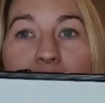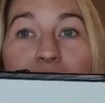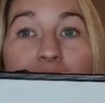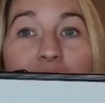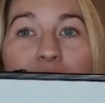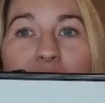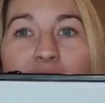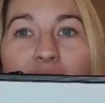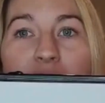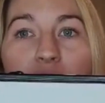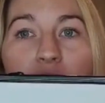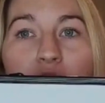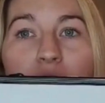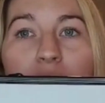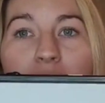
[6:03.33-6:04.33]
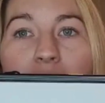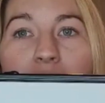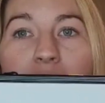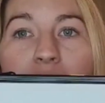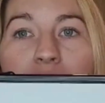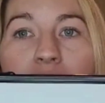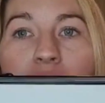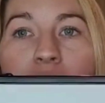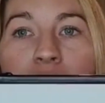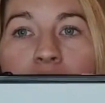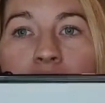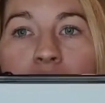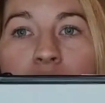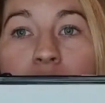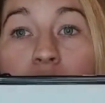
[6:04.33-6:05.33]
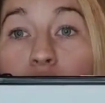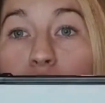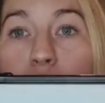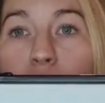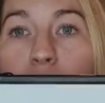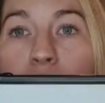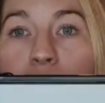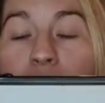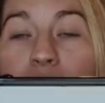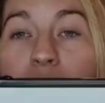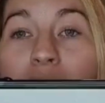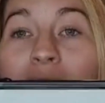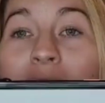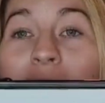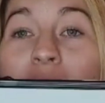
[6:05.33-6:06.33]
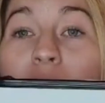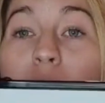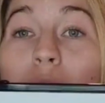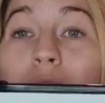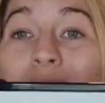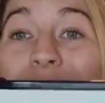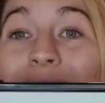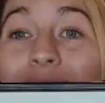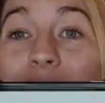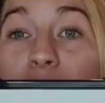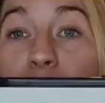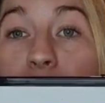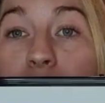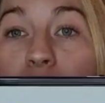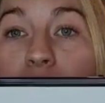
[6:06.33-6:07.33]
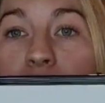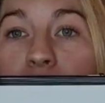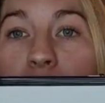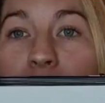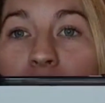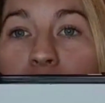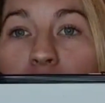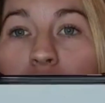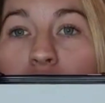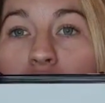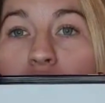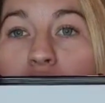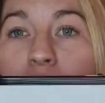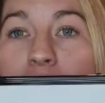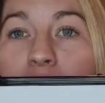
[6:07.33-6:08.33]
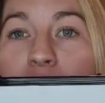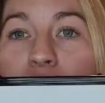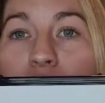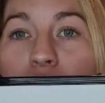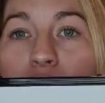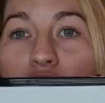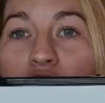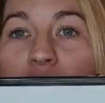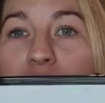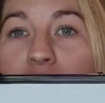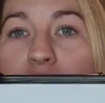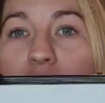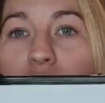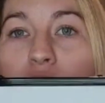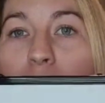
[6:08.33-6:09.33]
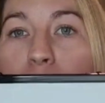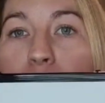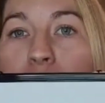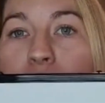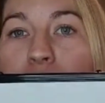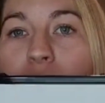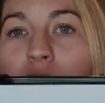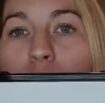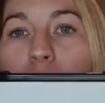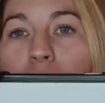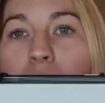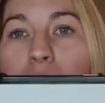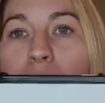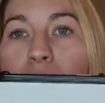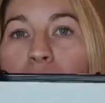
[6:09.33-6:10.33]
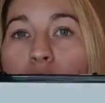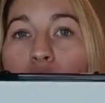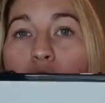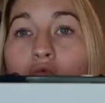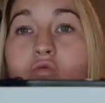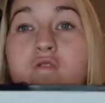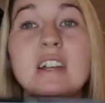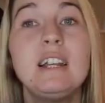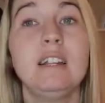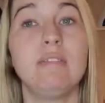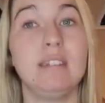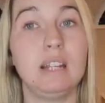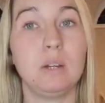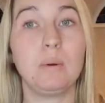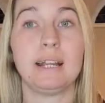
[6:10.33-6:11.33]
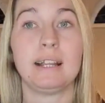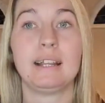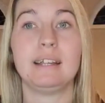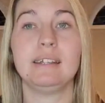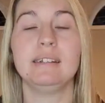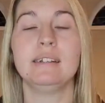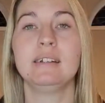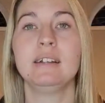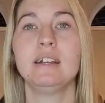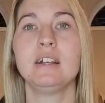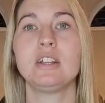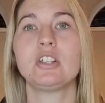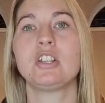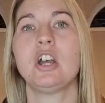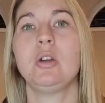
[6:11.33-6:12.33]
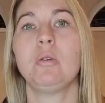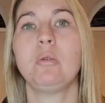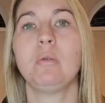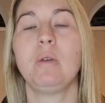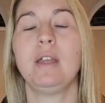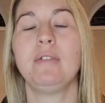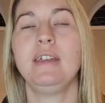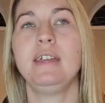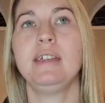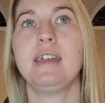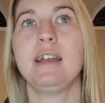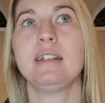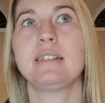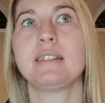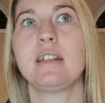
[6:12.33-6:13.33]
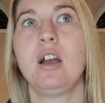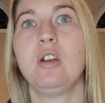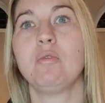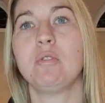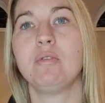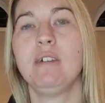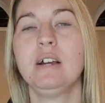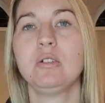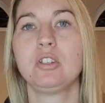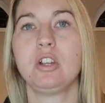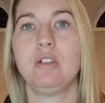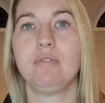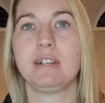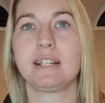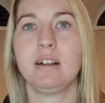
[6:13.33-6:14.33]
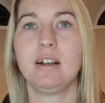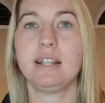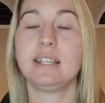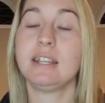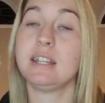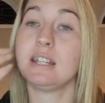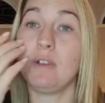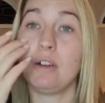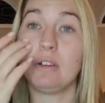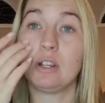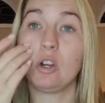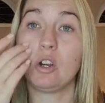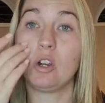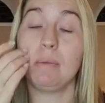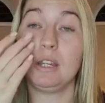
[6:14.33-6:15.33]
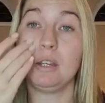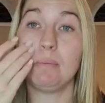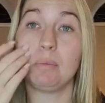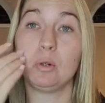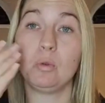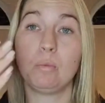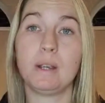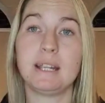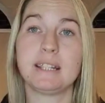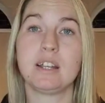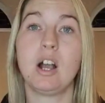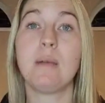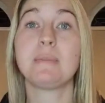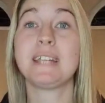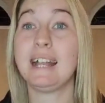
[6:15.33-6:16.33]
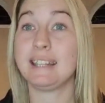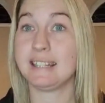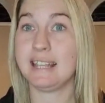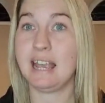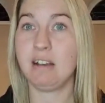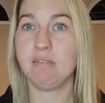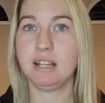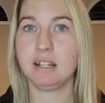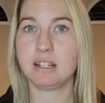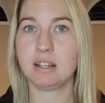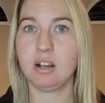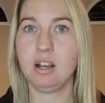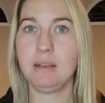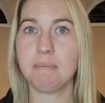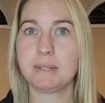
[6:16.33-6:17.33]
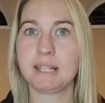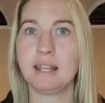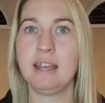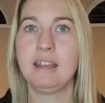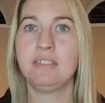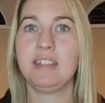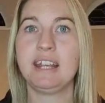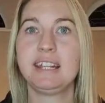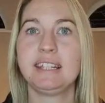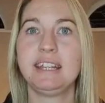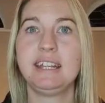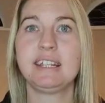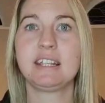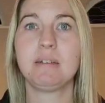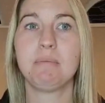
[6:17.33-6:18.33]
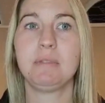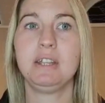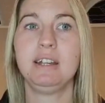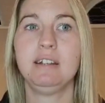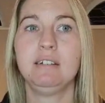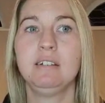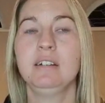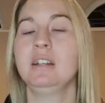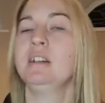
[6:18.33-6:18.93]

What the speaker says: scenting, tracking, stalking, he will see something and go straight into chase, grab bite, kill bite really, really quickly. So if he gets over aroused, overexcited, it's very common in your bull breed types and terrier types. They see something,